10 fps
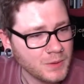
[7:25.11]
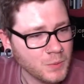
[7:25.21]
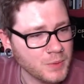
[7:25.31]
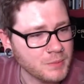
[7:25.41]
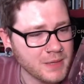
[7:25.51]

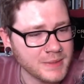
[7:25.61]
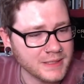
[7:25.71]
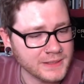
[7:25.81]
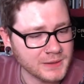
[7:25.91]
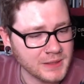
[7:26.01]
with maybe
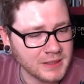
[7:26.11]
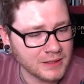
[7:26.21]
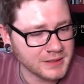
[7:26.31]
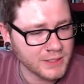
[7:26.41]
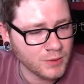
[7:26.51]

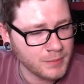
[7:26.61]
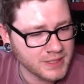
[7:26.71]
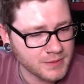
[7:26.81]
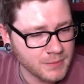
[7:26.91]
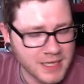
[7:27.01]
little,
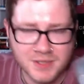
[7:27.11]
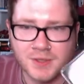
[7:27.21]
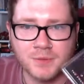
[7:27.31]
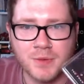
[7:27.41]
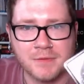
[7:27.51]
bits and bats
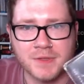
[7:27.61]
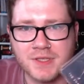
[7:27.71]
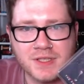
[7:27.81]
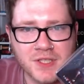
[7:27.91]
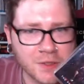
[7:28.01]
that reference
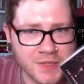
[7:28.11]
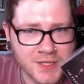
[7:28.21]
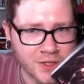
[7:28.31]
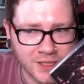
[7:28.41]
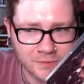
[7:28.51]
the series
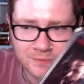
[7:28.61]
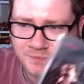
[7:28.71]
on it.